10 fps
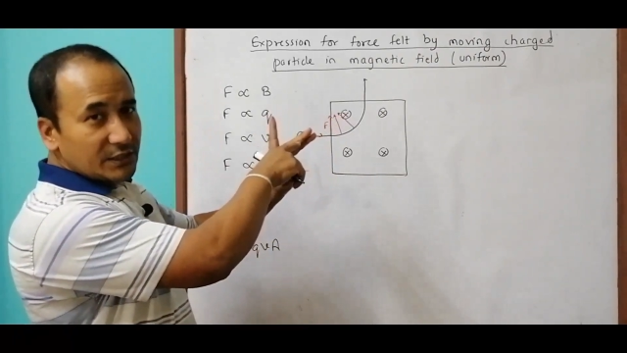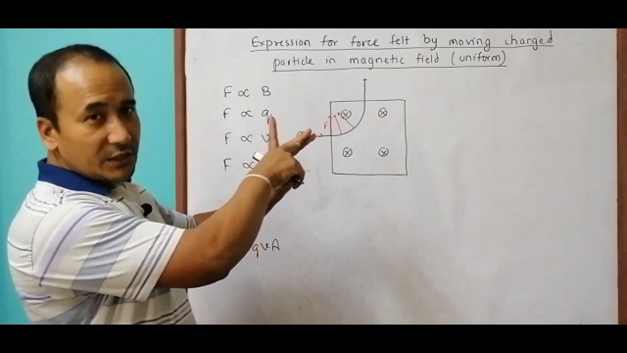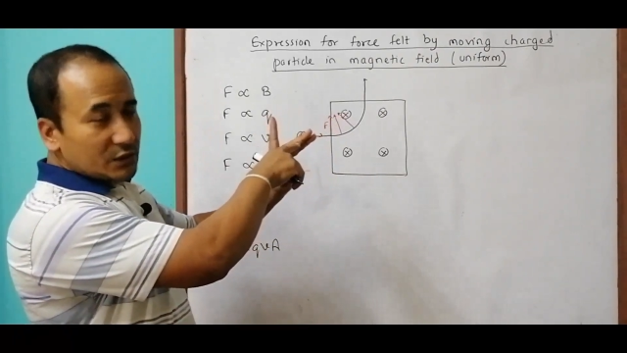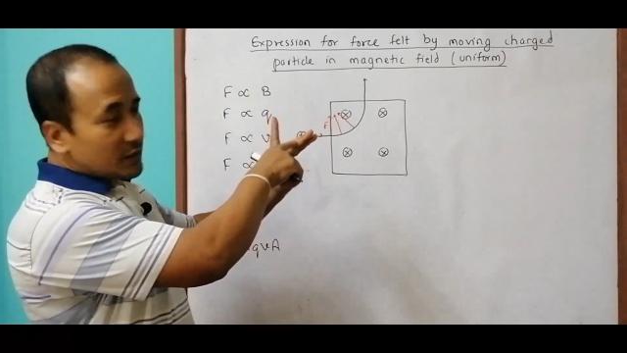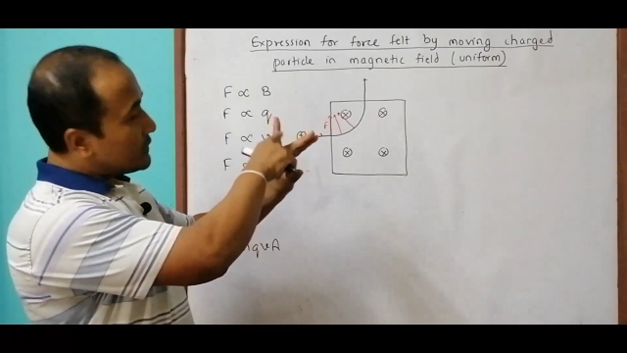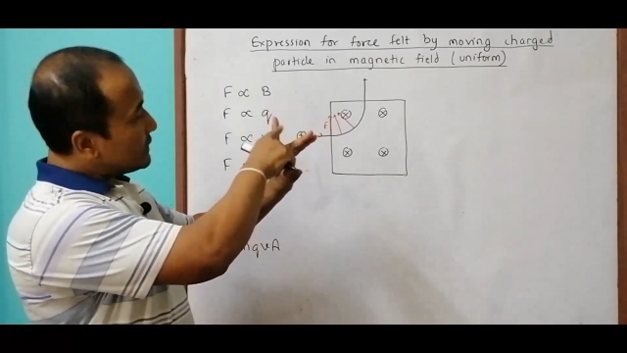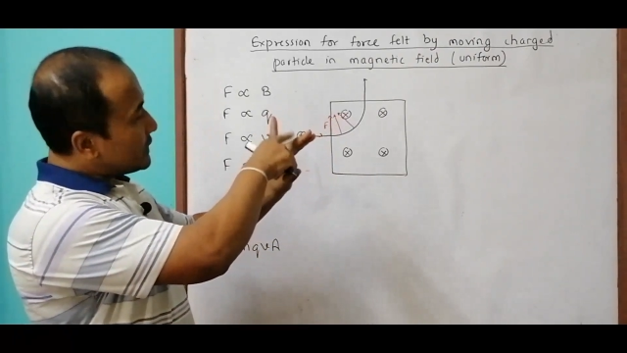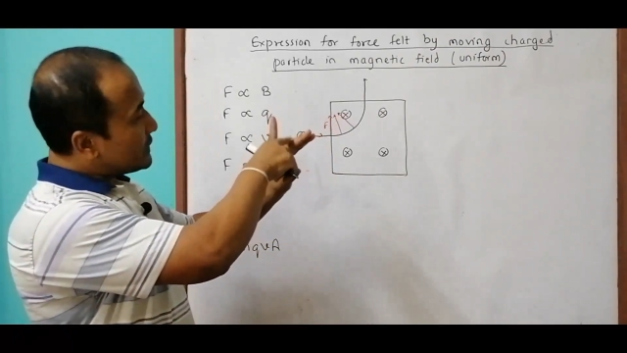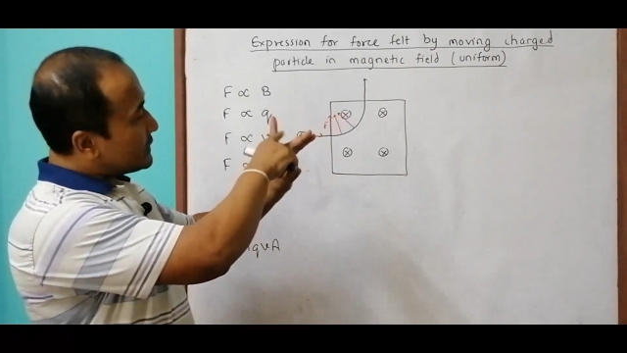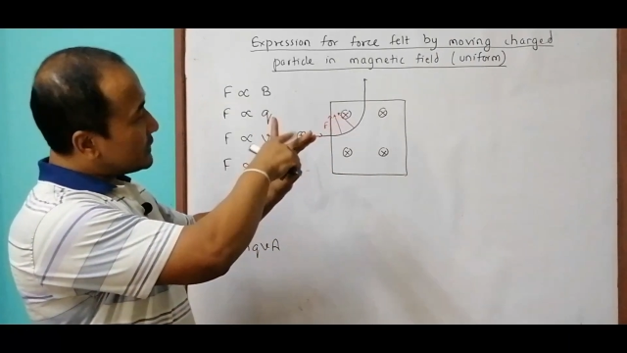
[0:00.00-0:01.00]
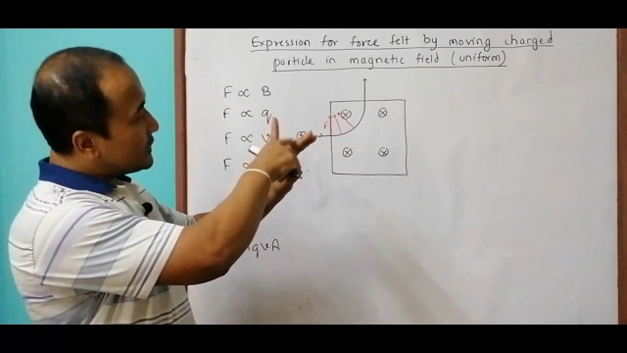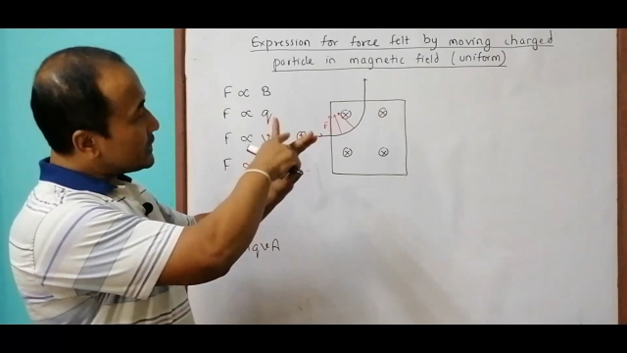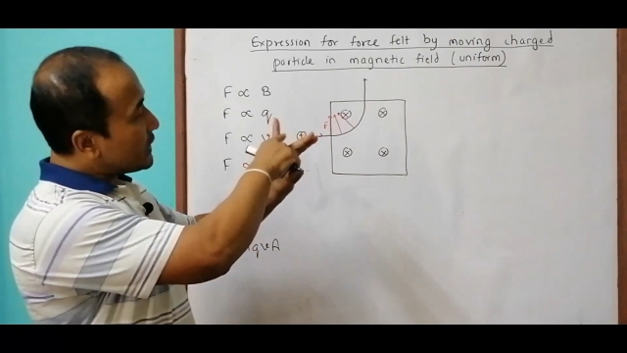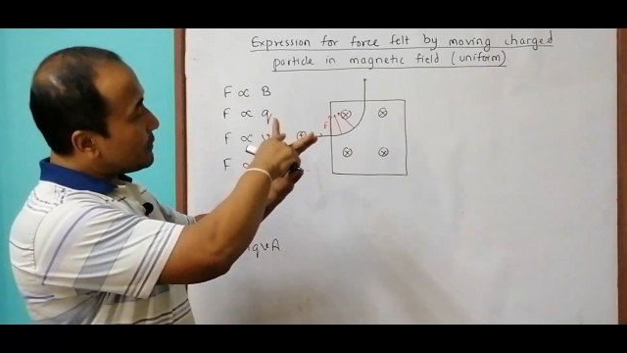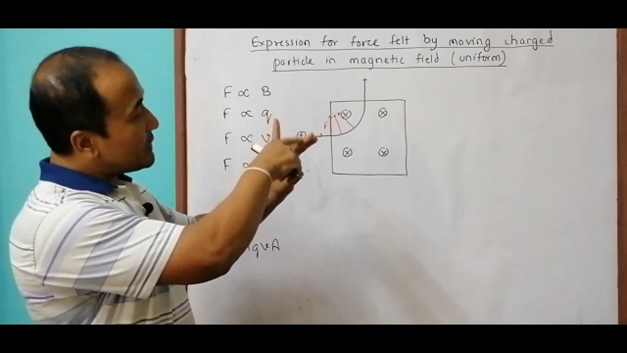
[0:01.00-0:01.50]
So this
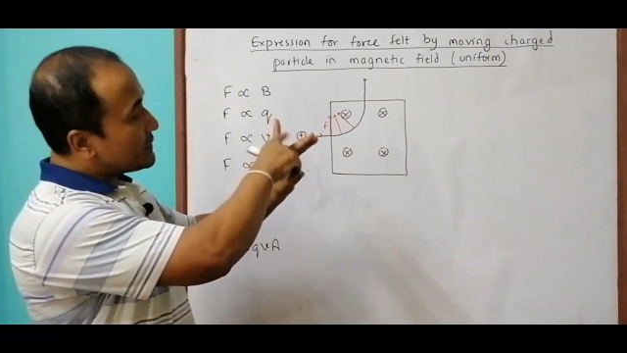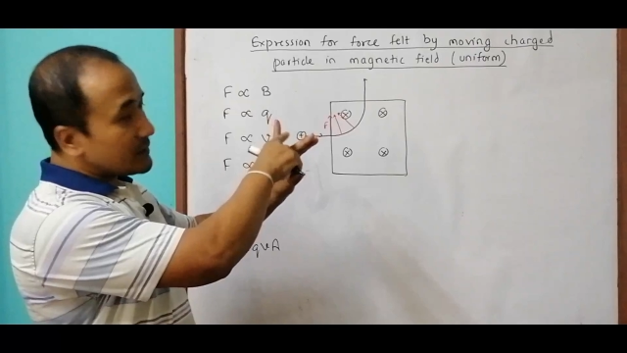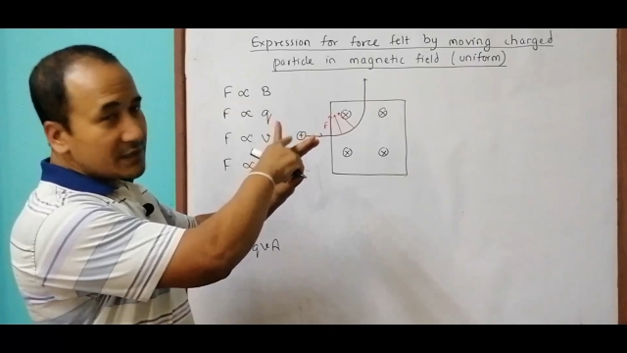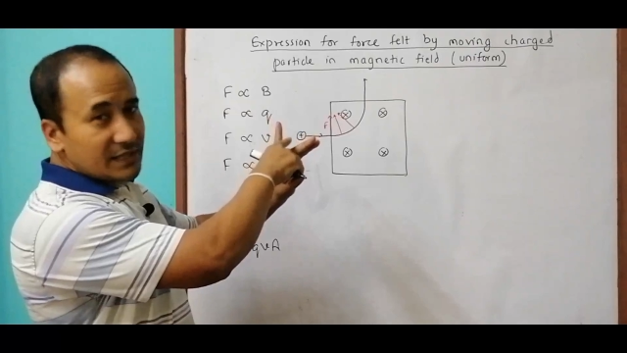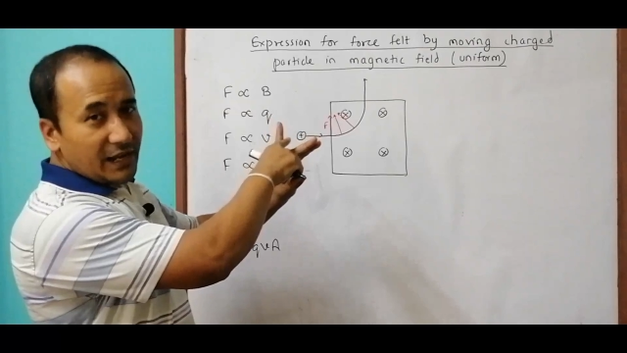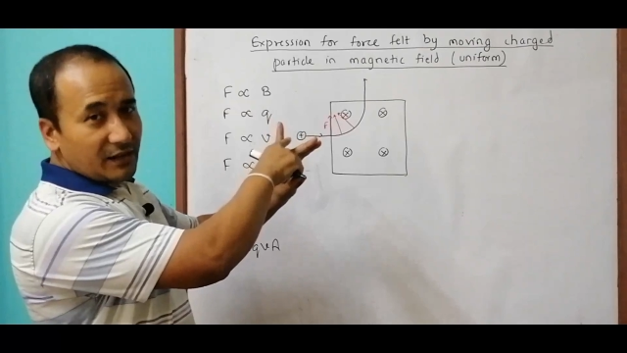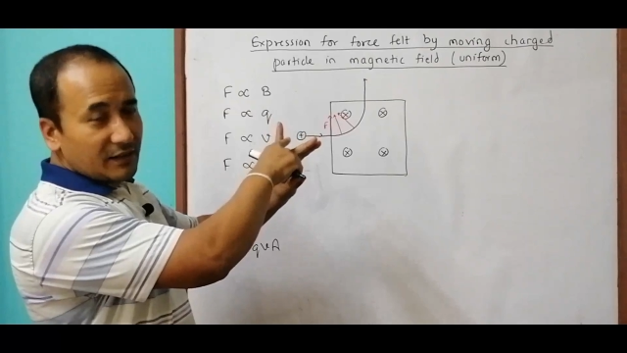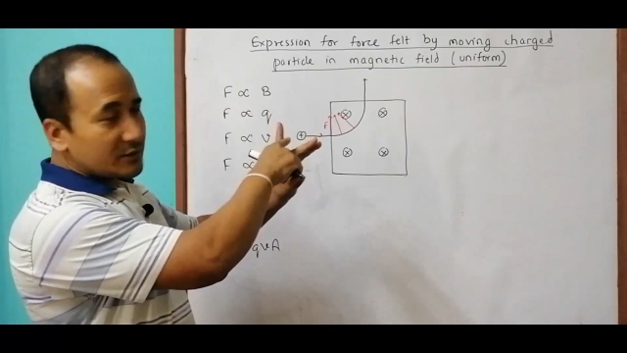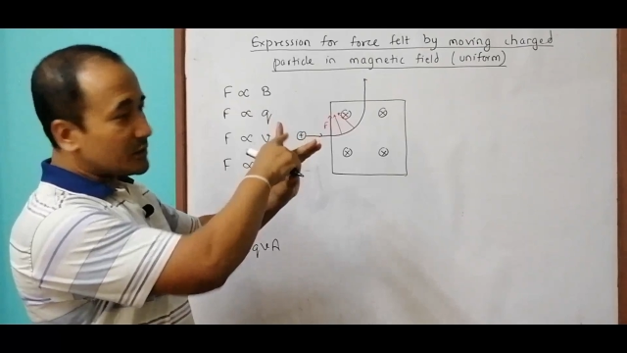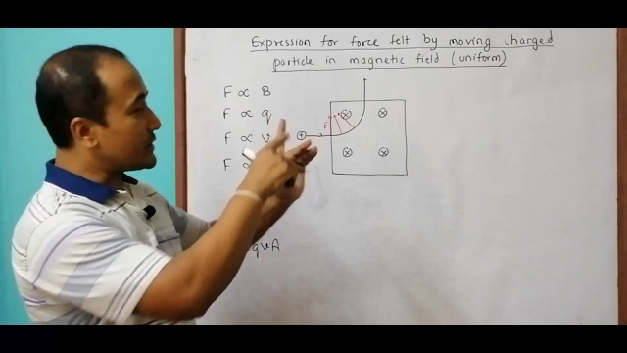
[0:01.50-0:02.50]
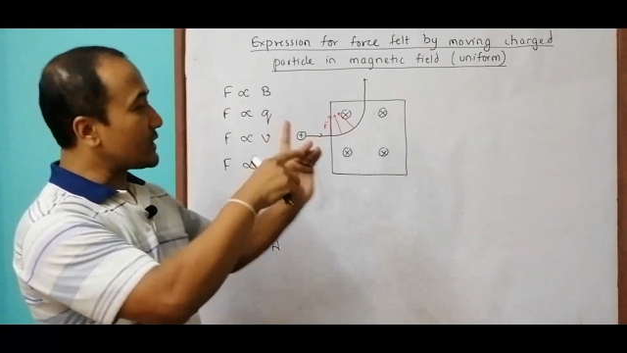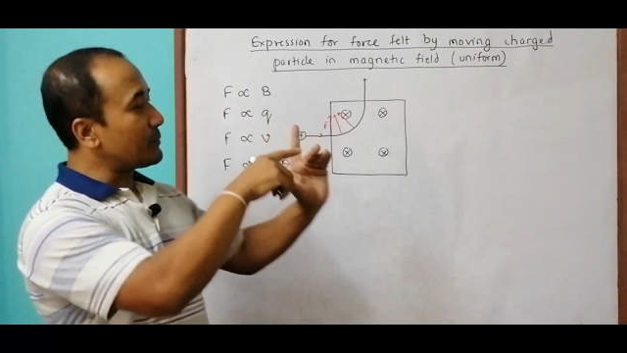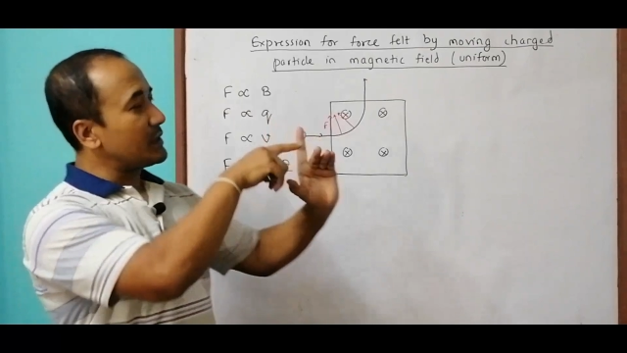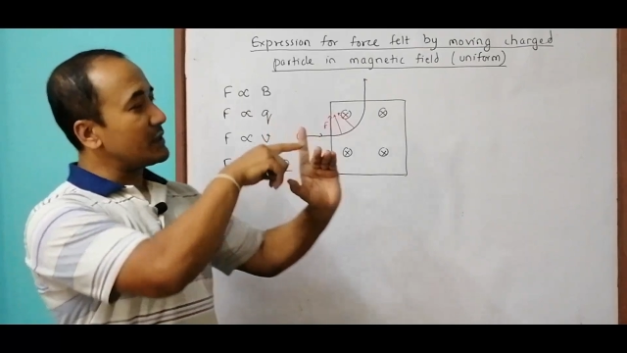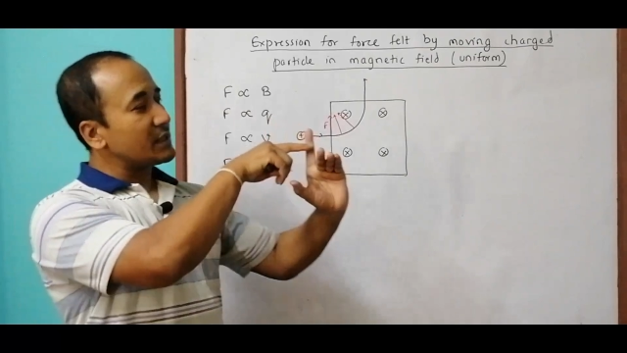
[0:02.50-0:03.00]
theta means this angle. So theta
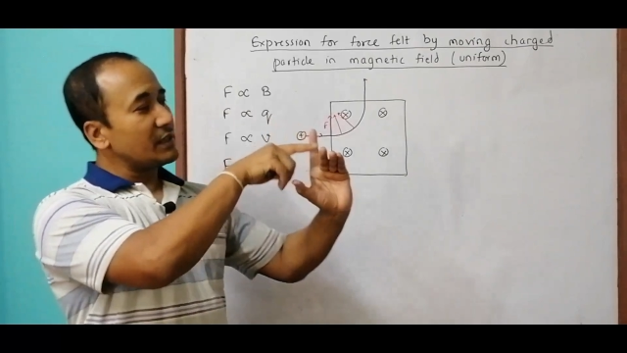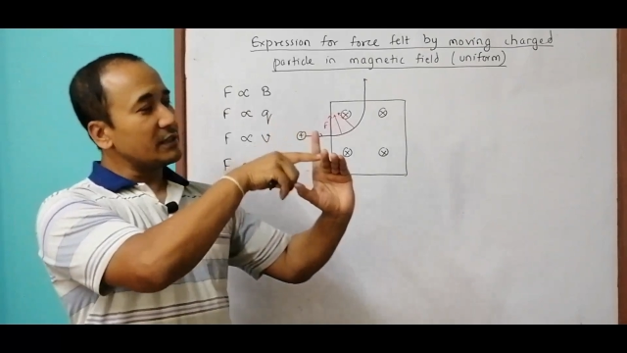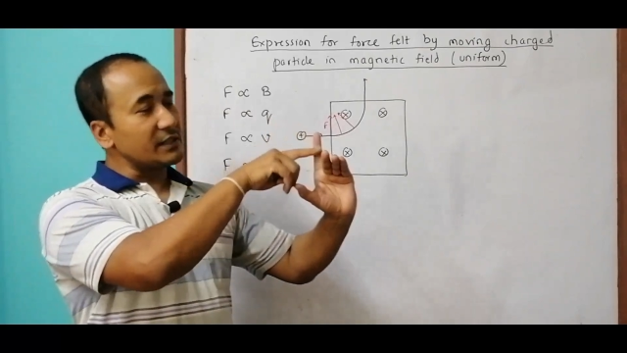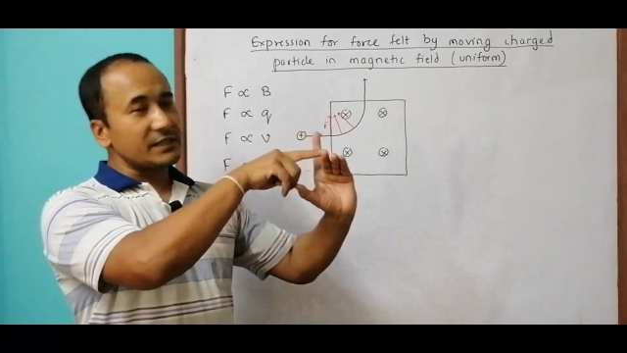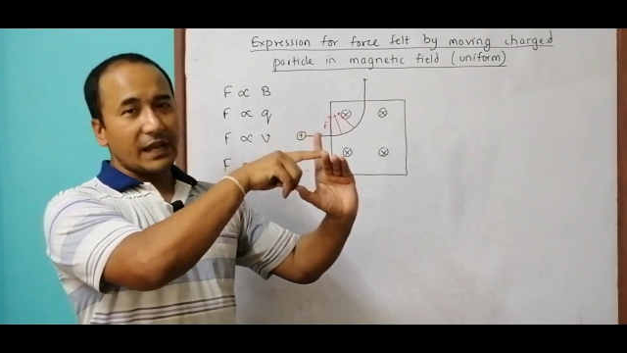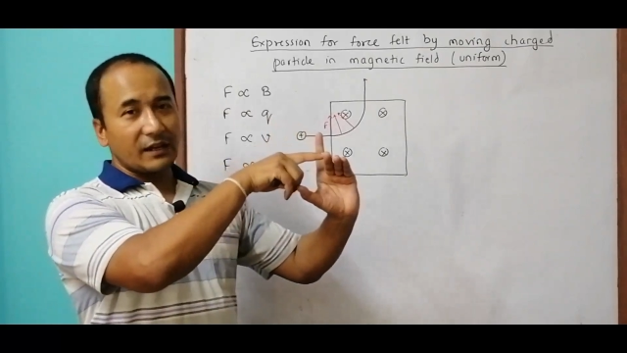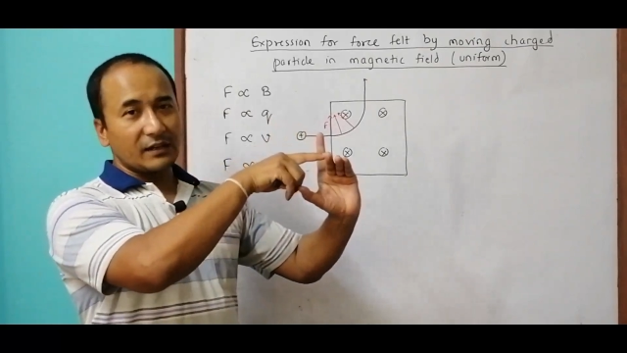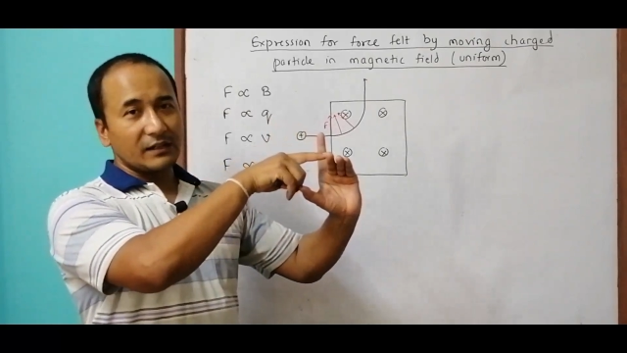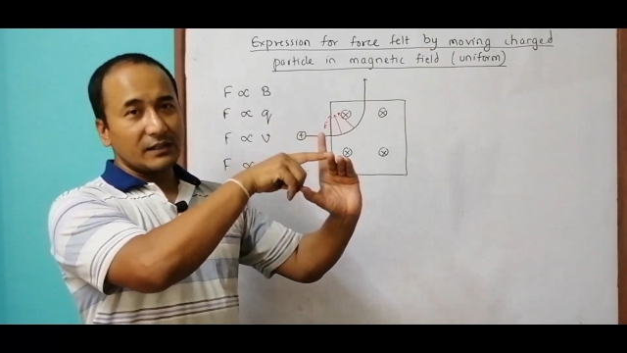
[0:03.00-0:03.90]
means this angle.